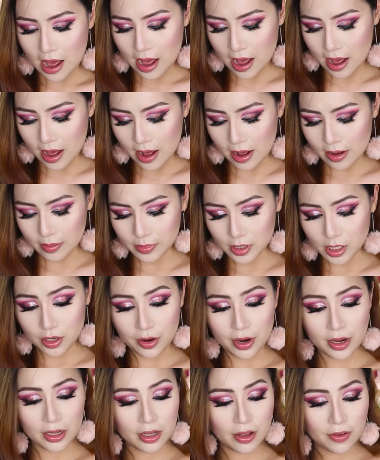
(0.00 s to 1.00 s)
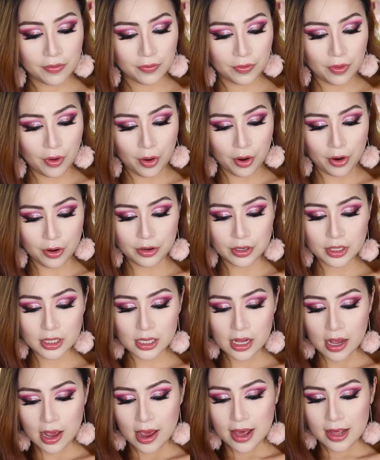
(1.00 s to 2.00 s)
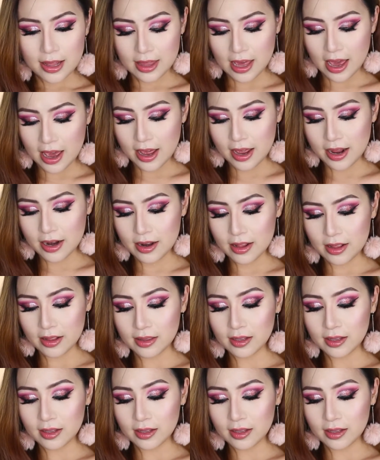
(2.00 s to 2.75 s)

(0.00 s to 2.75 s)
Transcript: So I love those. Then